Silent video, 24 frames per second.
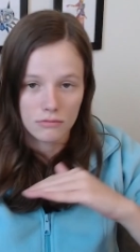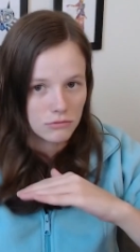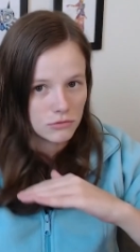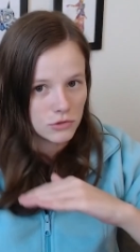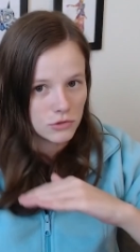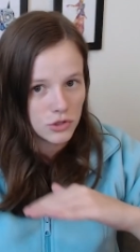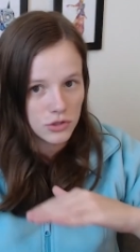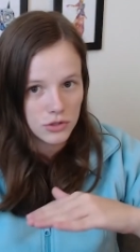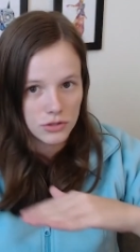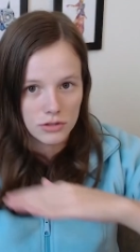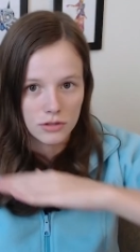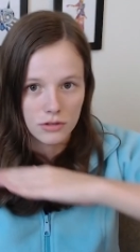
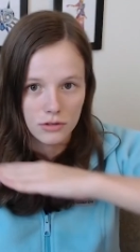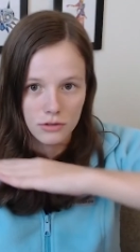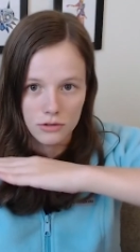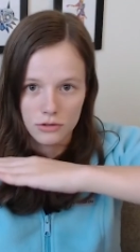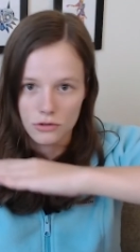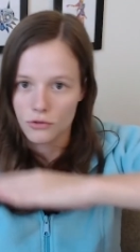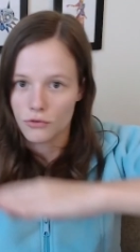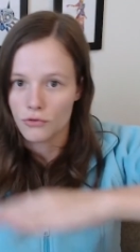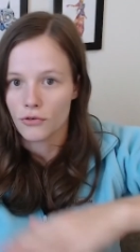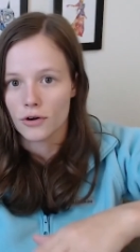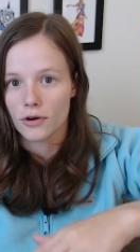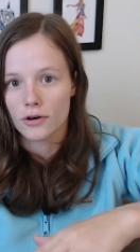just the,
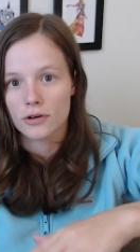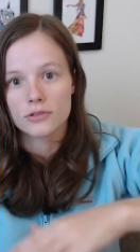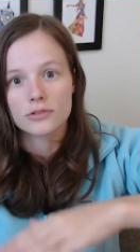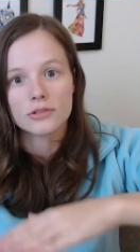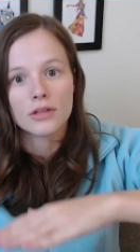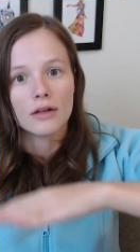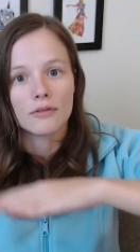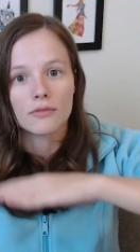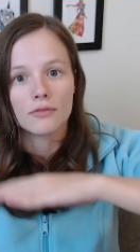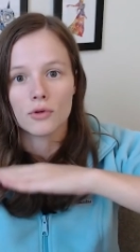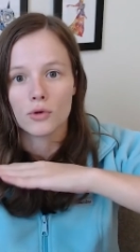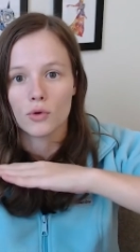the first
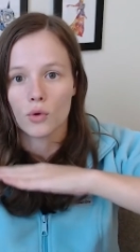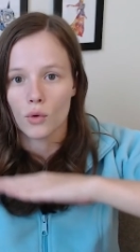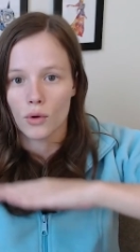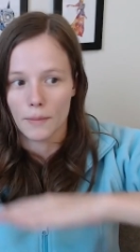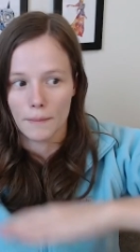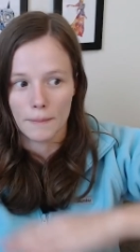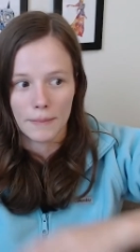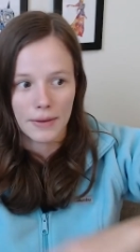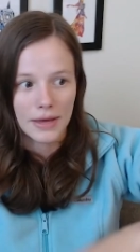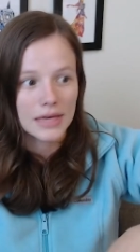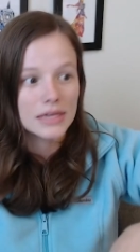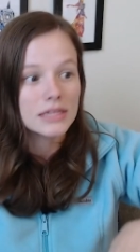level or
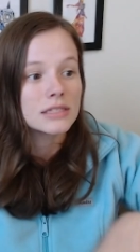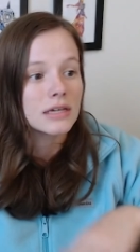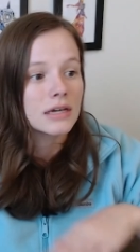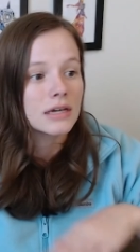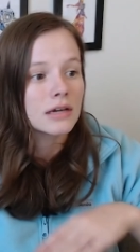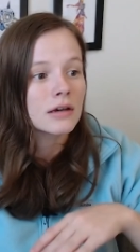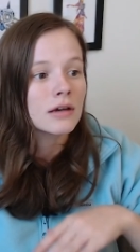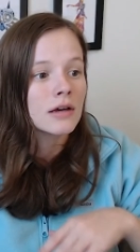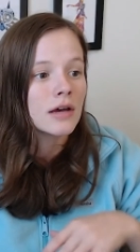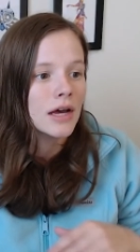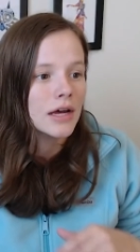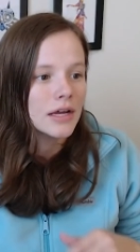
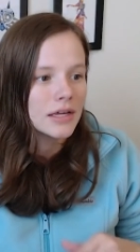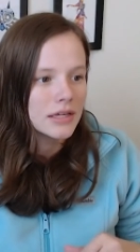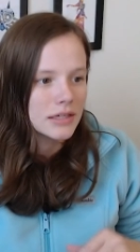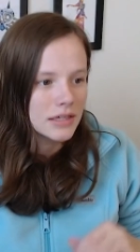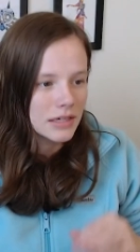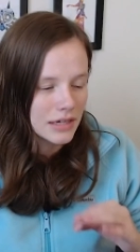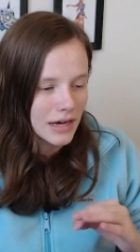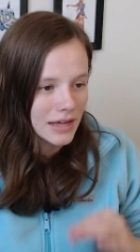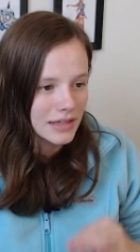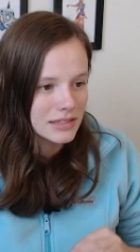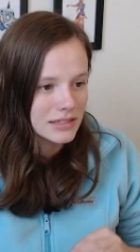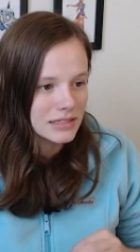basic
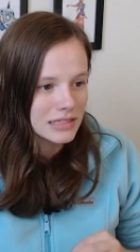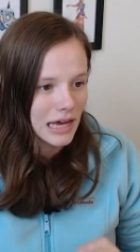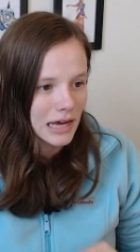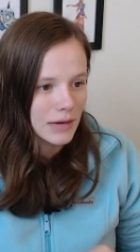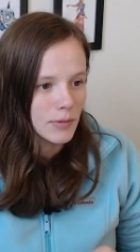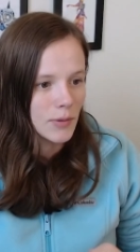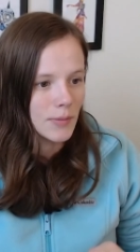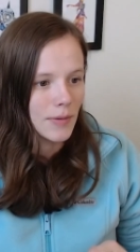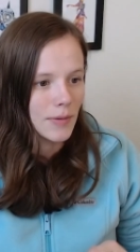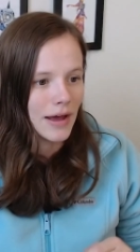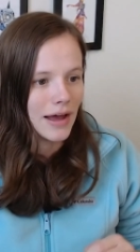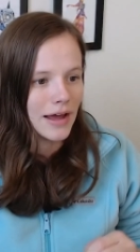cadet
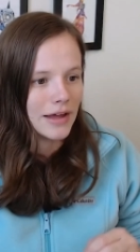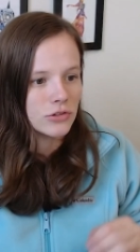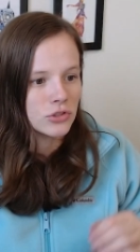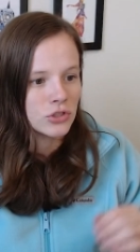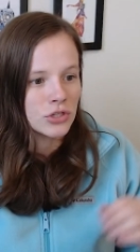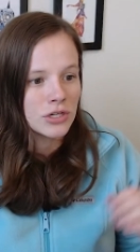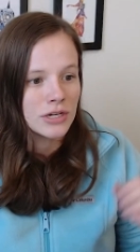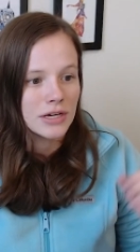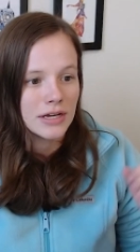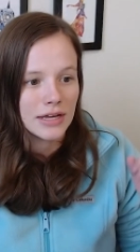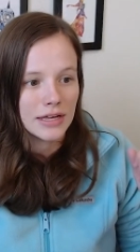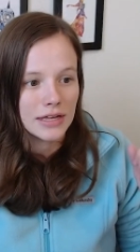cyber badge
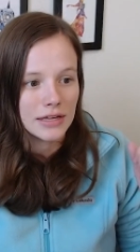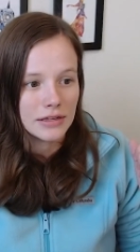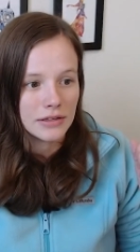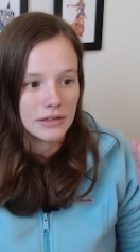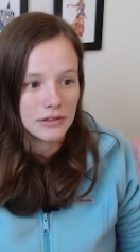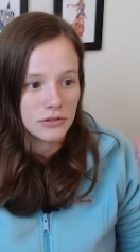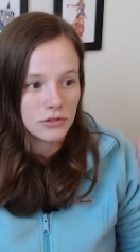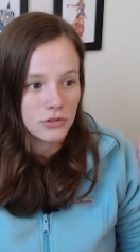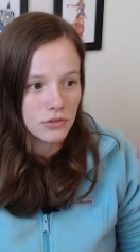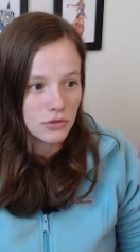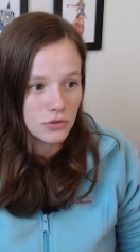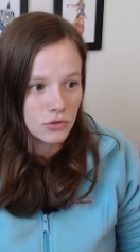
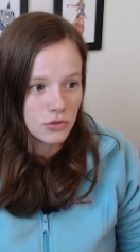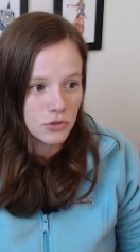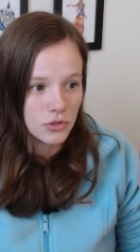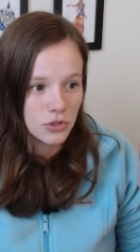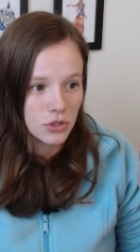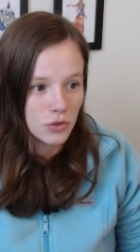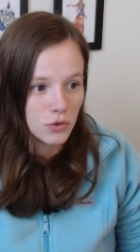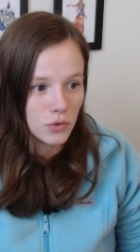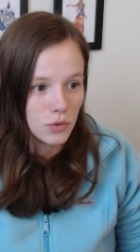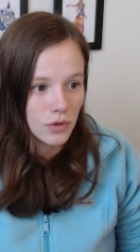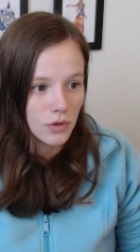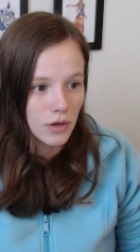is
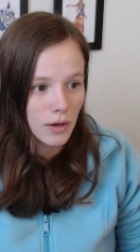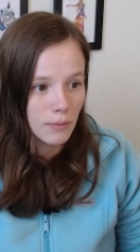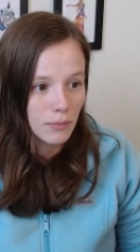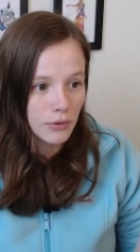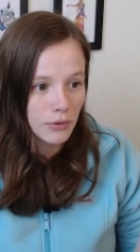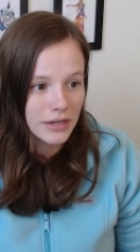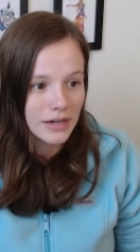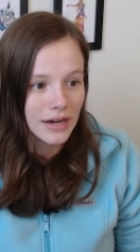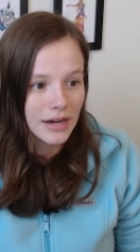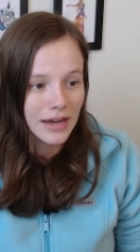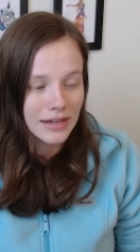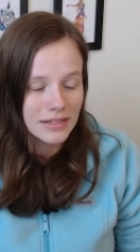to
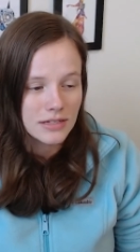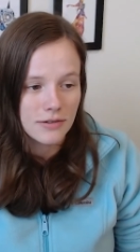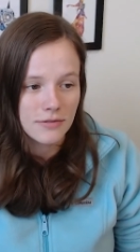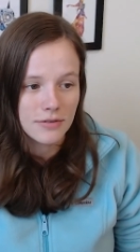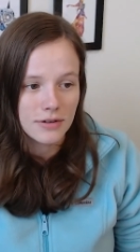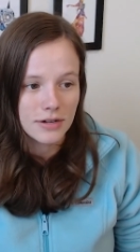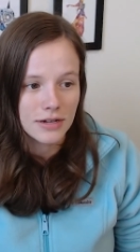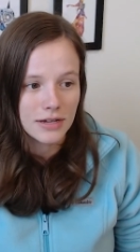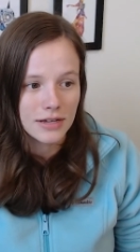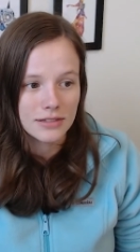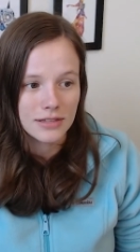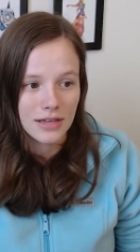complete
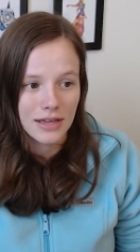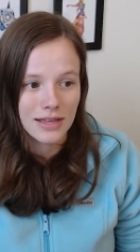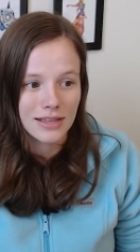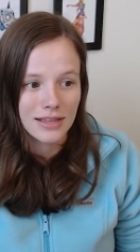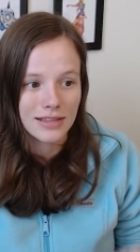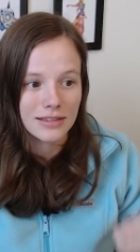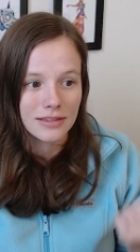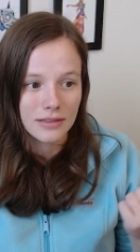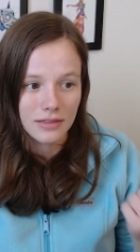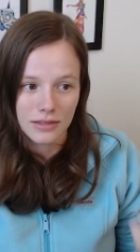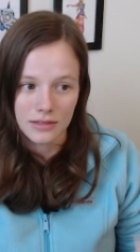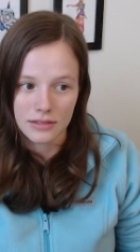activities
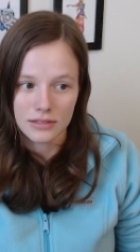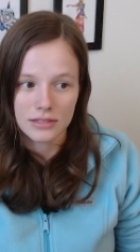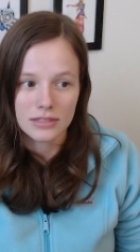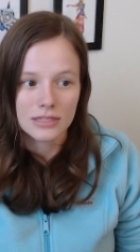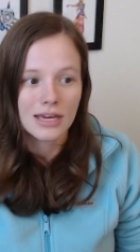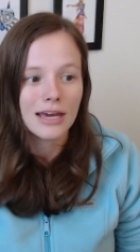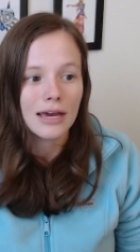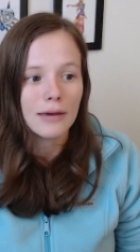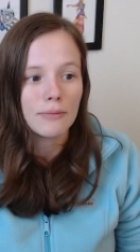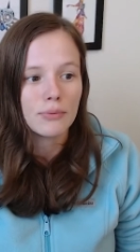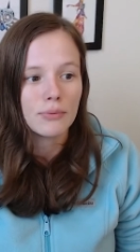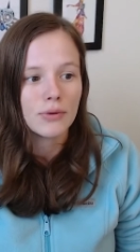in the
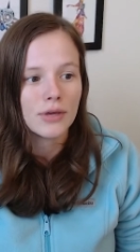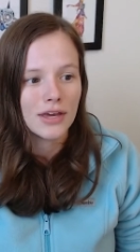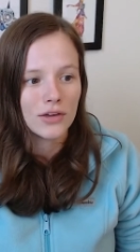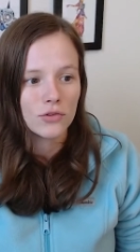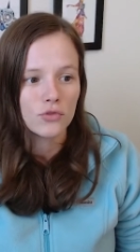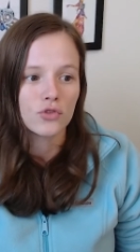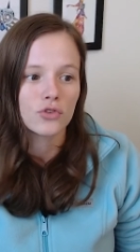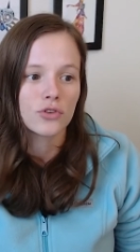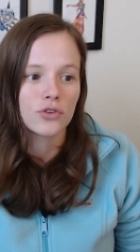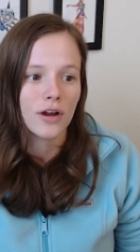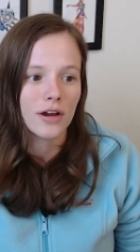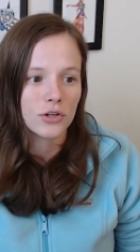C A P
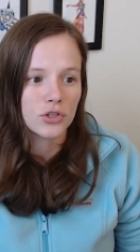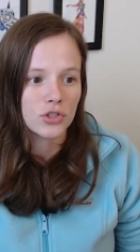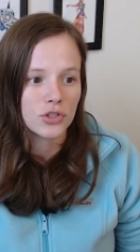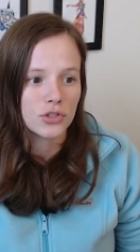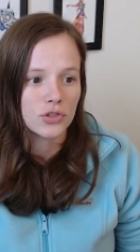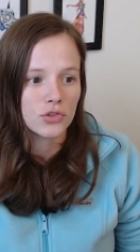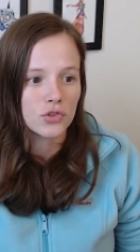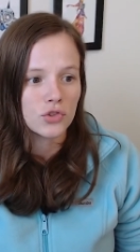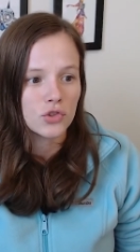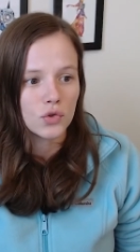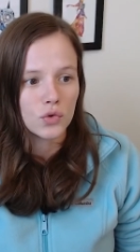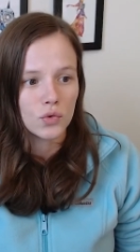
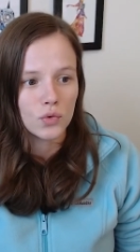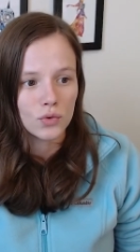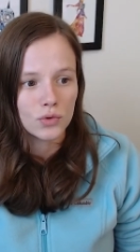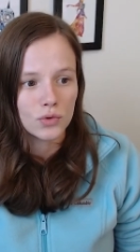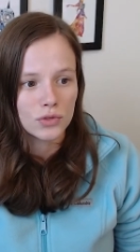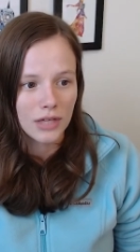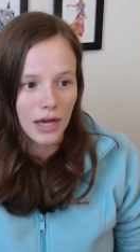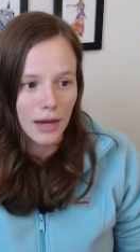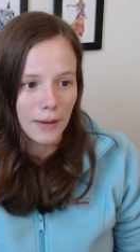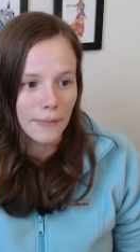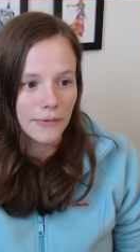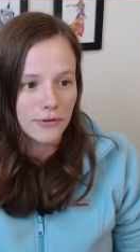Introduction to
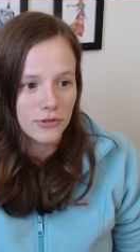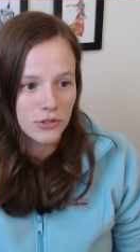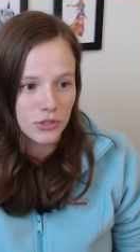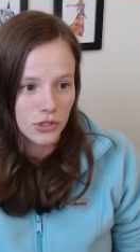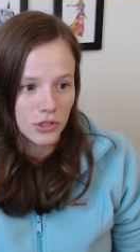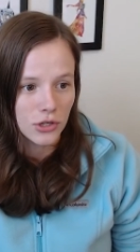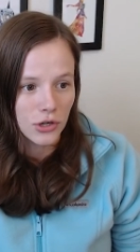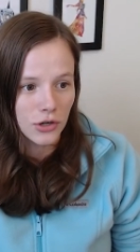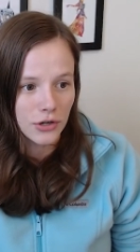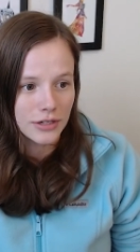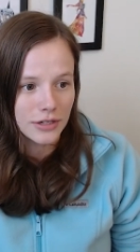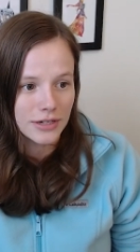
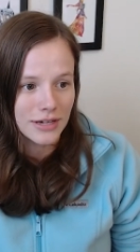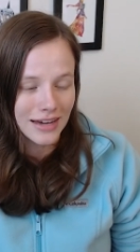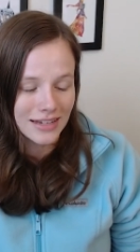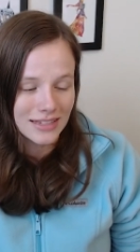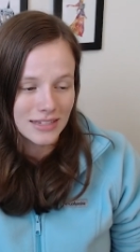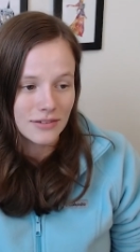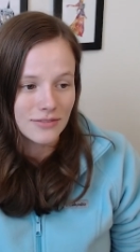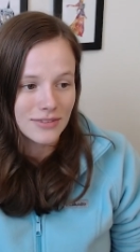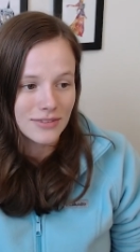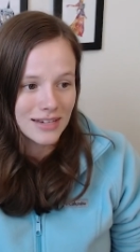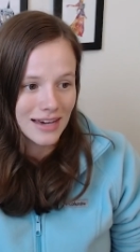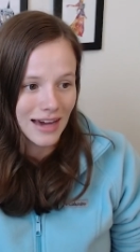Cybersecurity
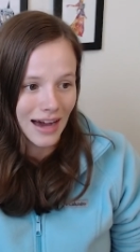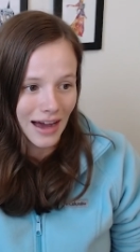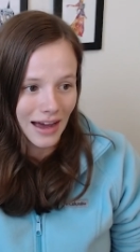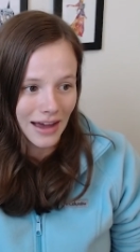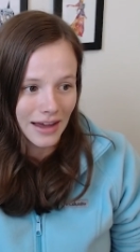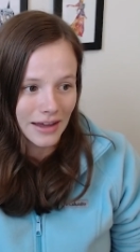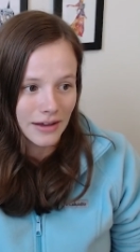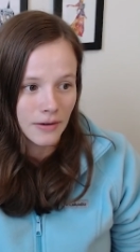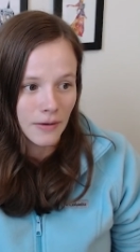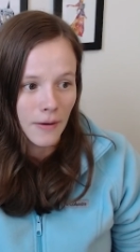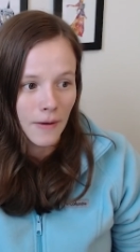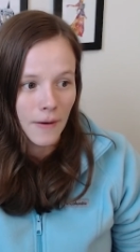Activity
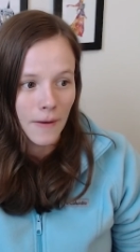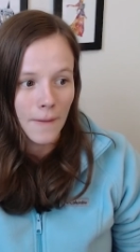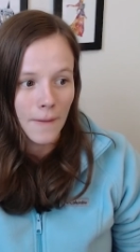Guide